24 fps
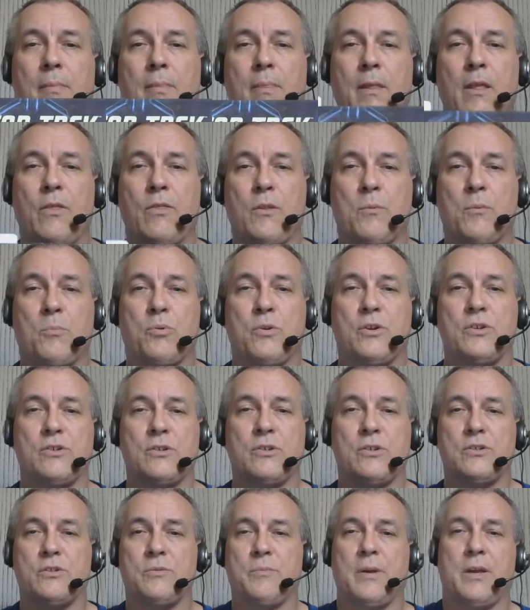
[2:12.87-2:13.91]
the
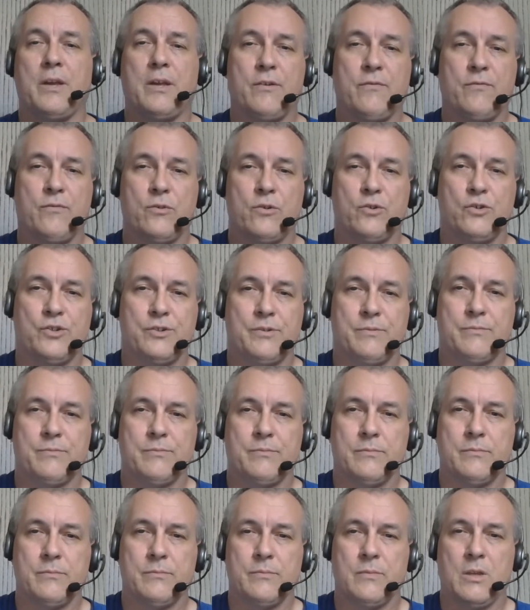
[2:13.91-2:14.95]
print-on-demand version.
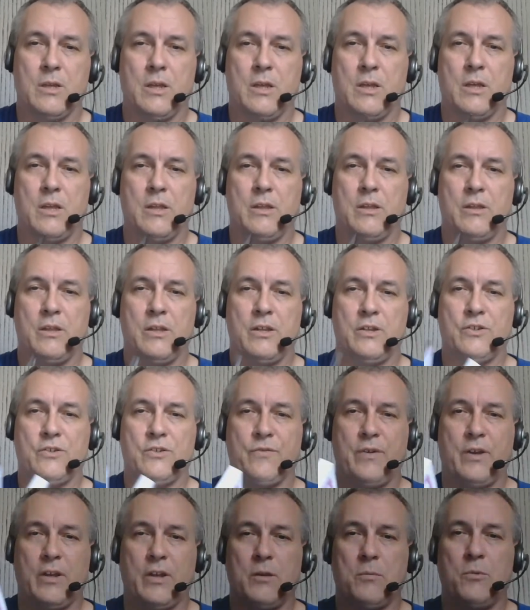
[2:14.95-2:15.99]
It is
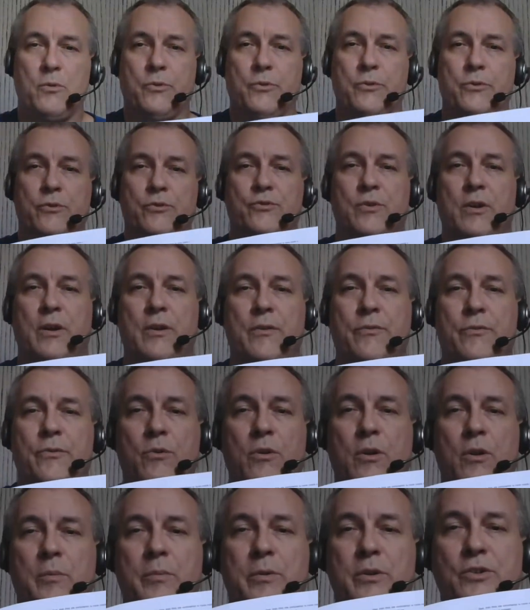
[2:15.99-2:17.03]
available through
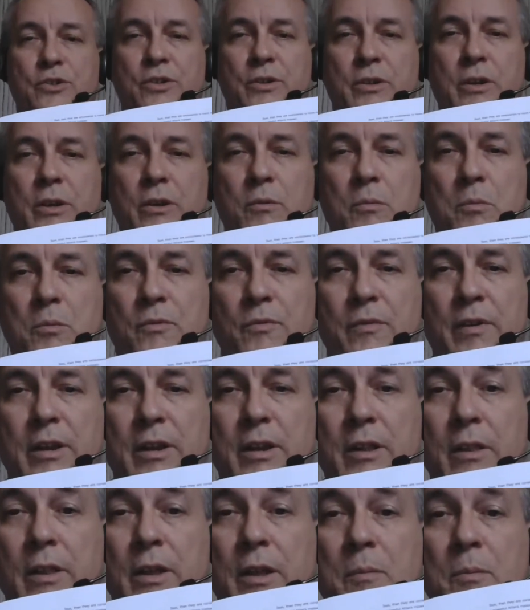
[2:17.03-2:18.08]
DriveThruRPG. I will provide a
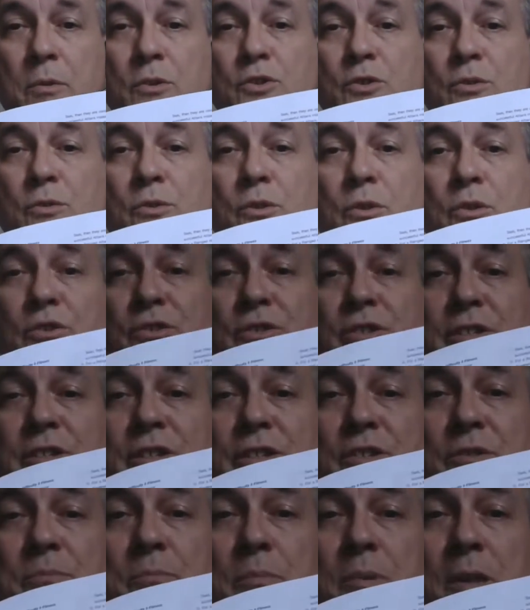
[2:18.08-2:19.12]
link, but you'll notice it
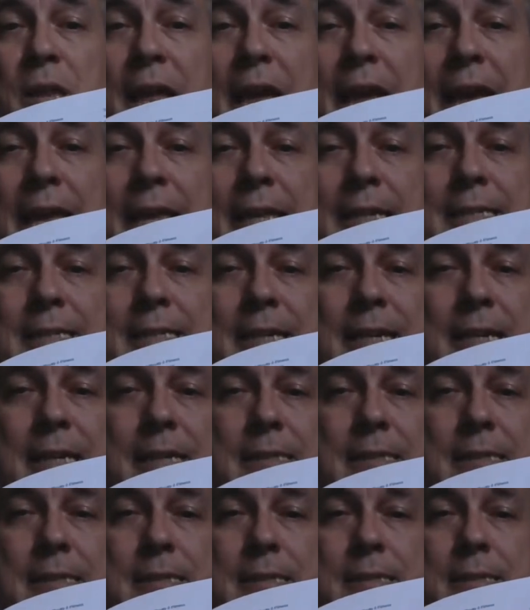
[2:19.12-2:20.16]
is black
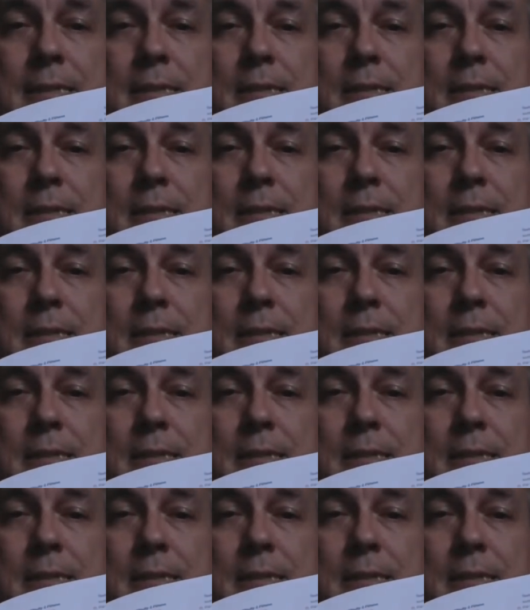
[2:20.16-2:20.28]
text